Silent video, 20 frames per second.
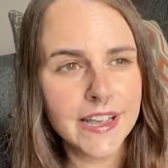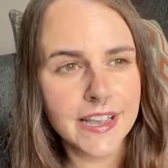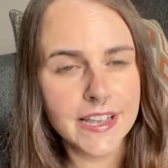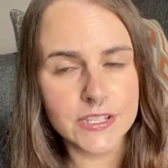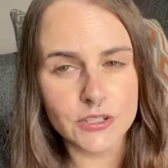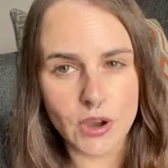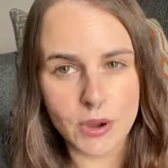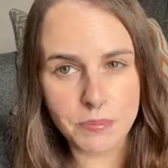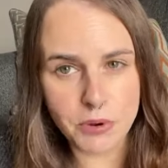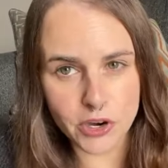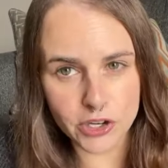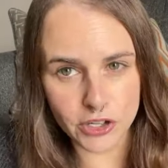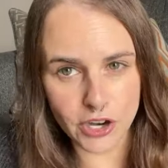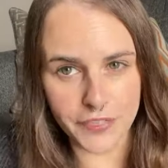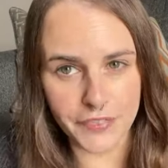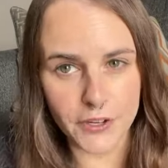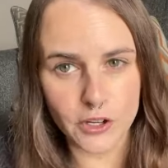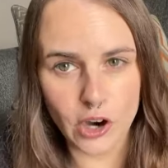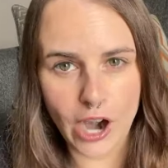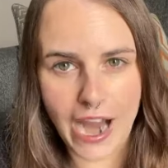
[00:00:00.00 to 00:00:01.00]
So I put her on
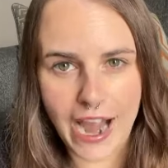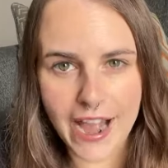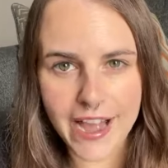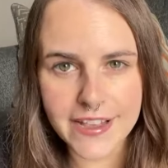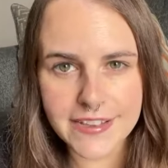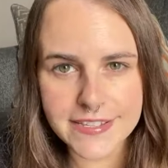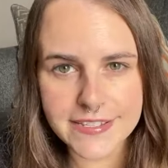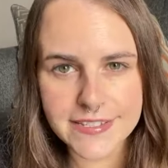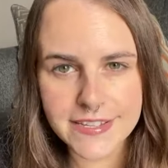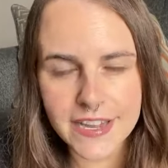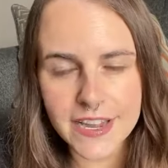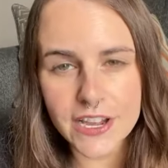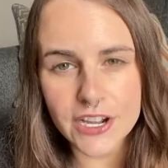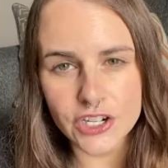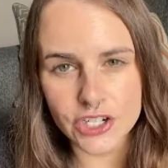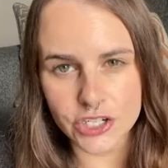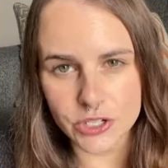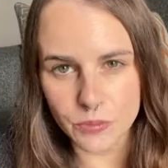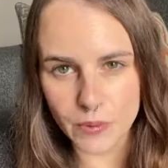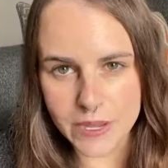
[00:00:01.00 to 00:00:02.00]
the grass.
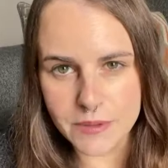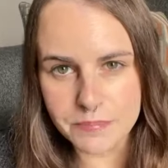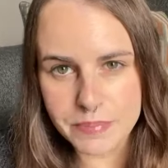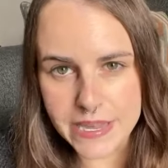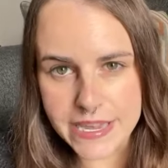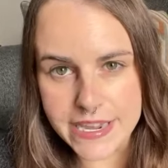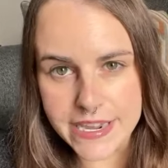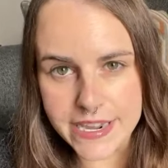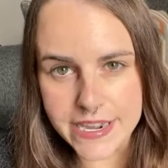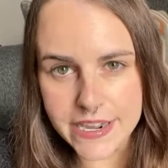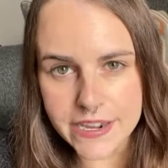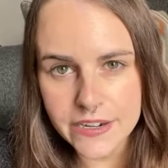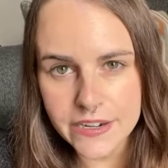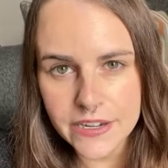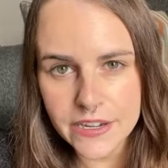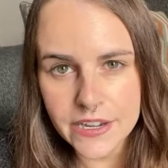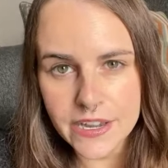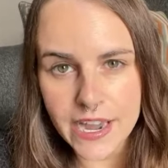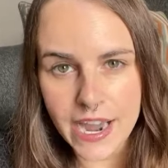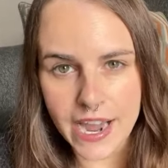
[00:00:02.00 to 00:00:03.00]
She went pee
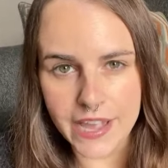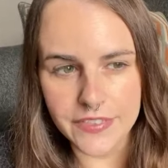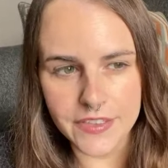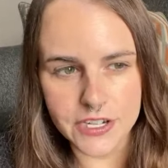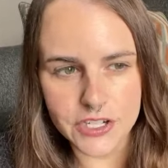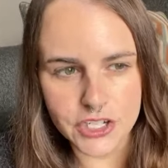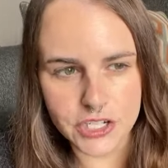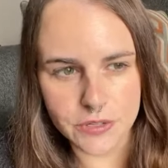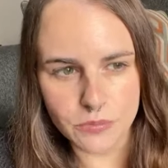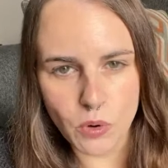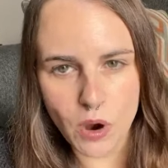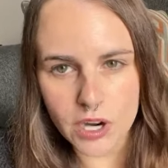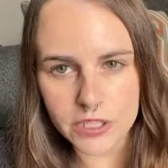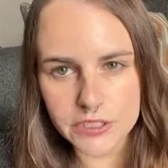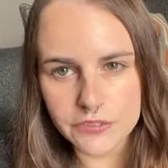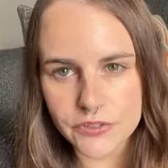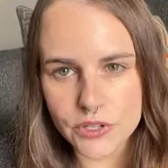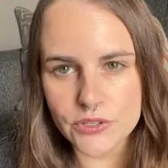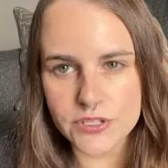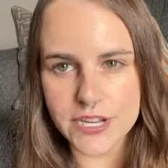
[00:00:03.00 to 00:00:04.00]
and then she walked
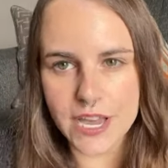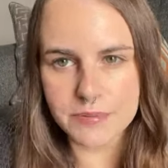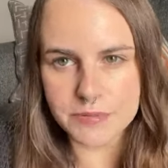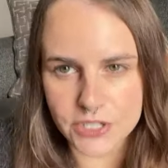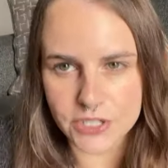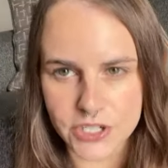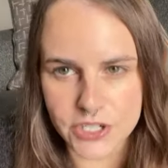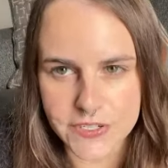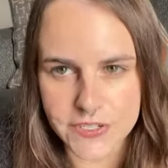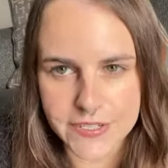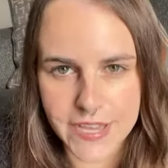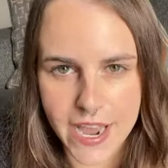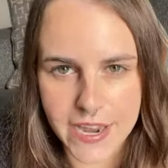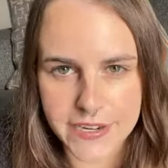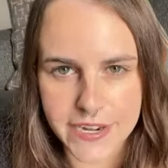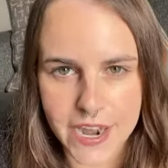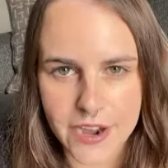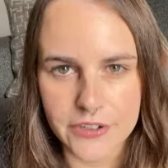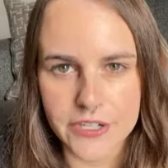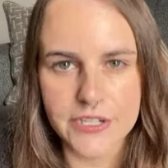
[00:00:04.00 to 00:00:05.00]
a few steps and she sat
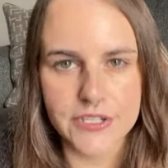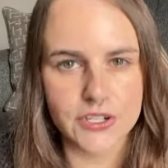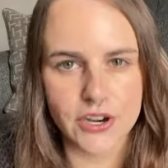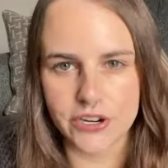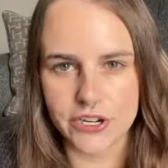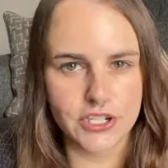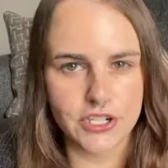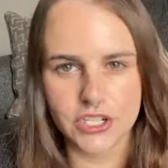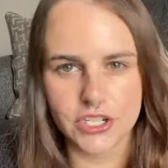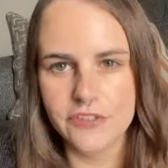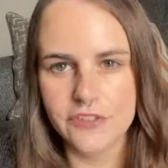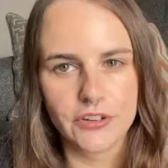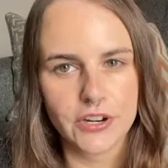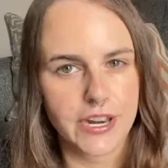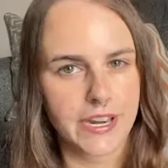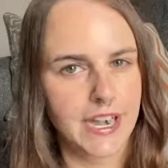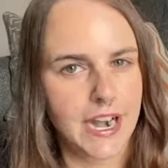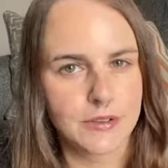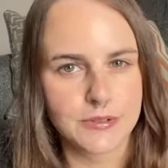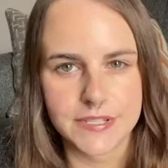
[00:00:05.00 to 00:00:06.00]
down and started
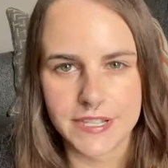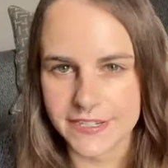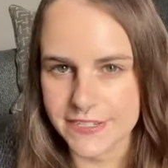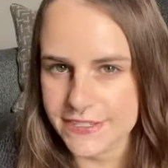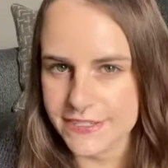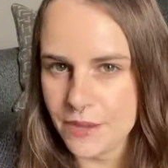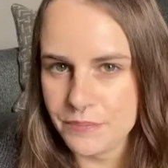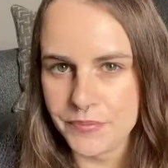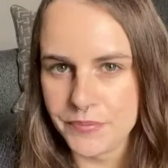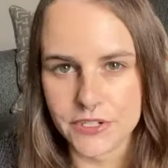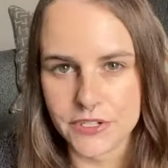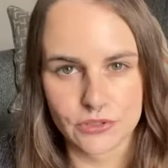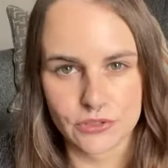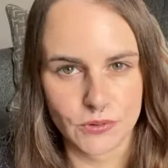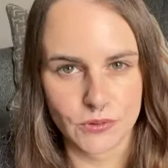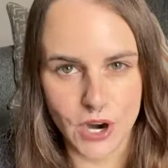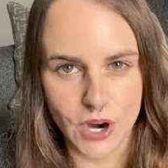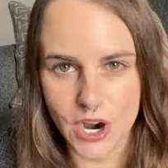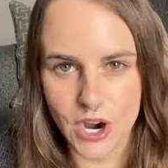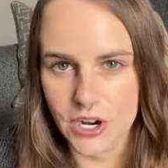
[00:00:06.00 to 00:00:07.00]
shivering. And I was like, something's
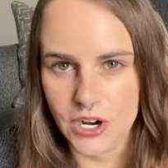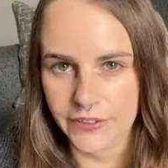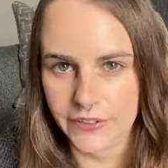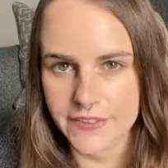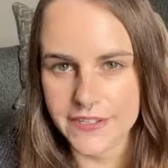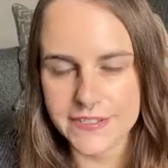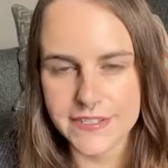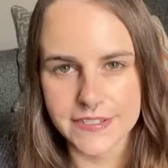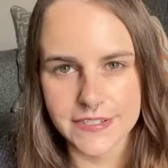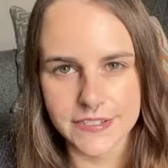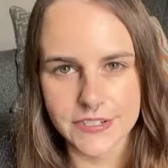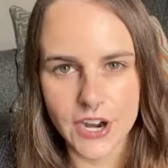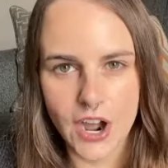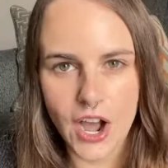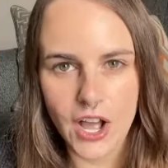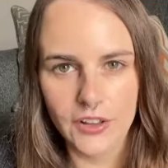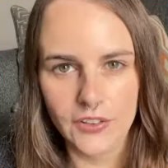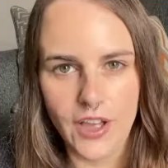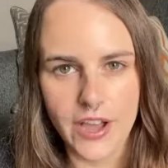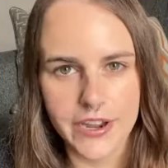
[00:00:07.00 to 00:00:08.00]
wrong. This is
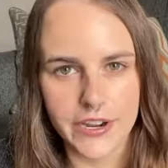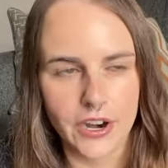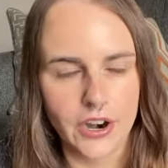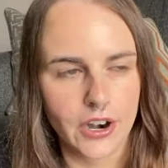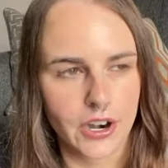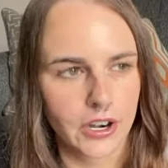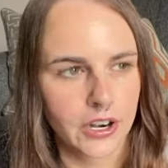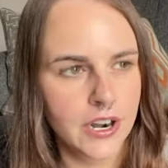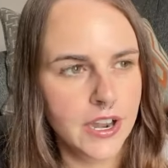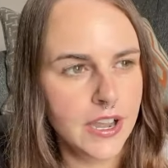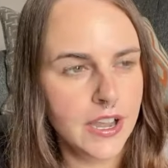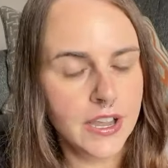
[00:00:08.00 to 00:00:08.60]
not like her.